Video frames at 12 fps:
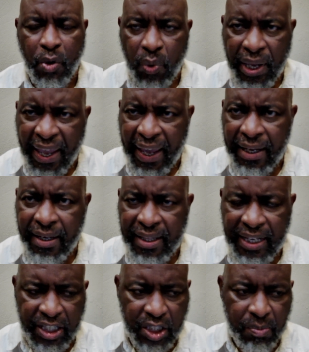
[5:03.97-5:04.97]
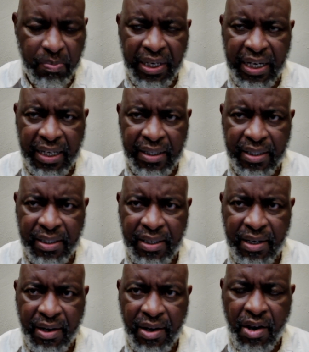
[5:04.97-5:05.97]
We had the experience
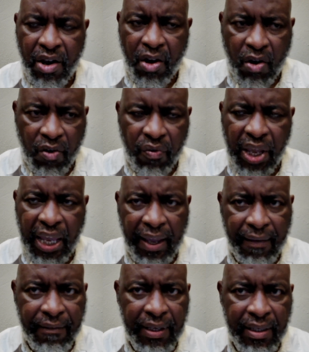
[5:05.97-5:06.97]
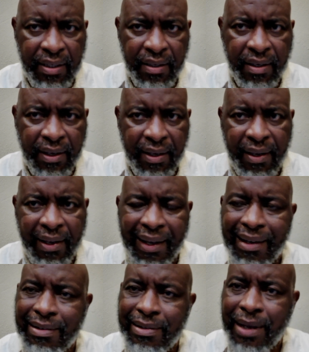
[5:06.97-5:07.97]
of having
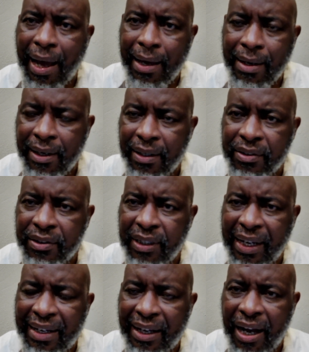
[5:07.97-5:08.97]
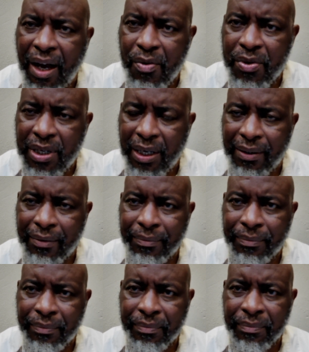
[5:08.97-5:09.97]
a direct encounter
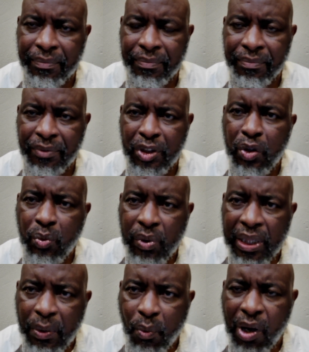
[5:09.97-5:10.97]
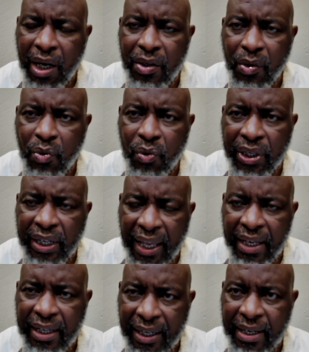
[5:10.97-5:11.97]
with the one who
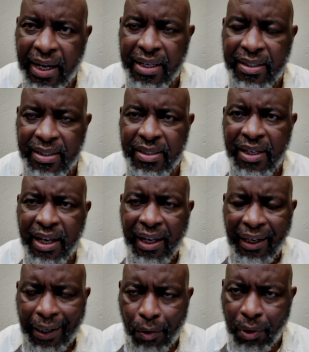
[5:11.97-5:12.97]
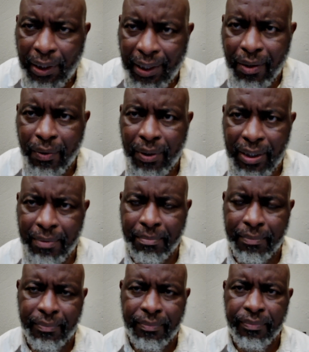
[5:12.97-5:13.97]
created us, our
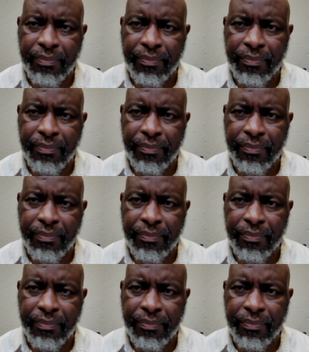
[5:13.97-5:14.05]
Elohim.